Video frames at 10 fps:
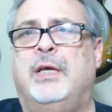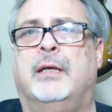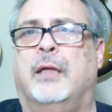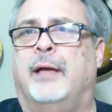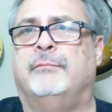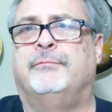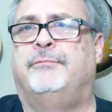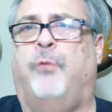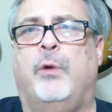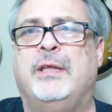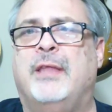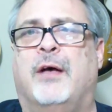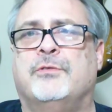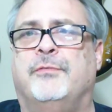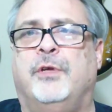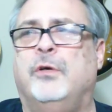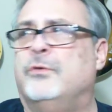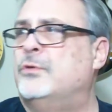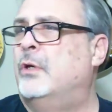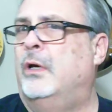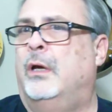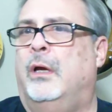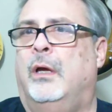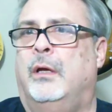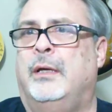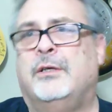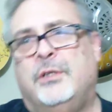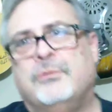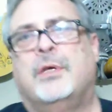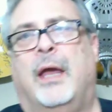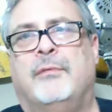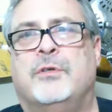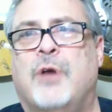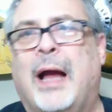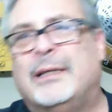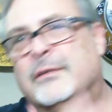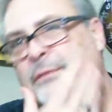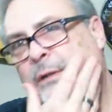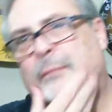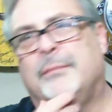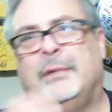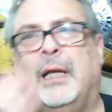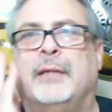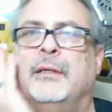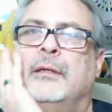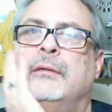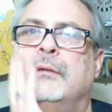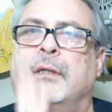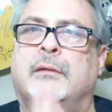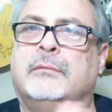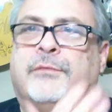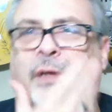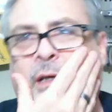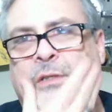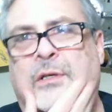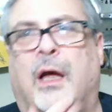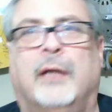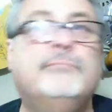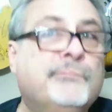had like 40,000 views. Now she was kind of attractive, and not that Vinny's not.